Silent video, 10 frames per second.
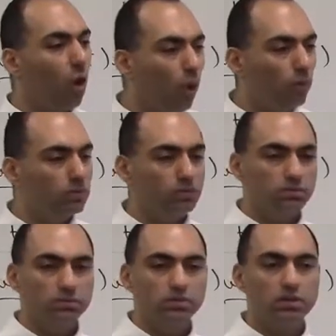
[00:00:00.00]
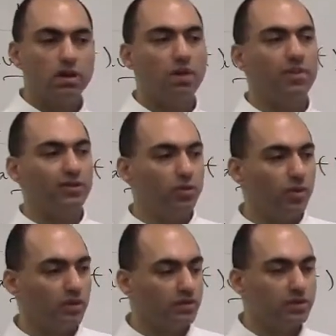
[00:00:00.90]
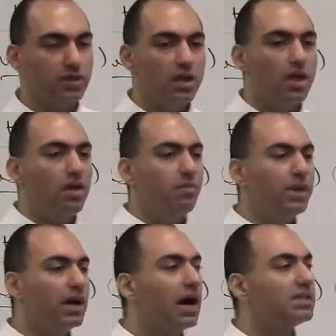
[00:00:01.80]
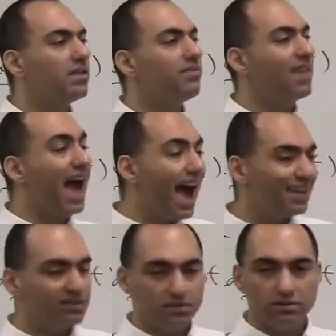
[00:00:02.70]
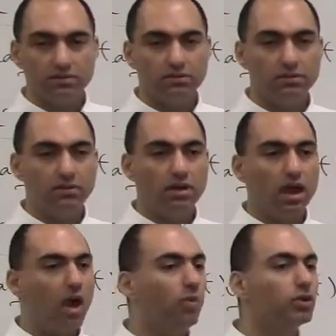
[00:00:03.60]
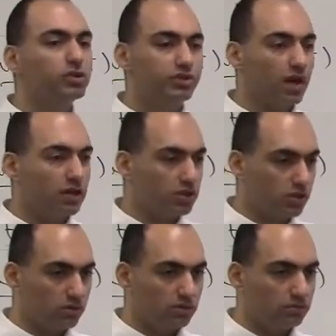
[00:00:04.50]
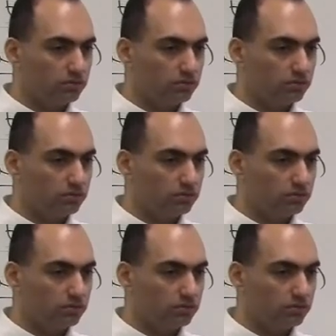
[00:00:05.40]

no, I'm not doing this. Because of that, I won't talk to you.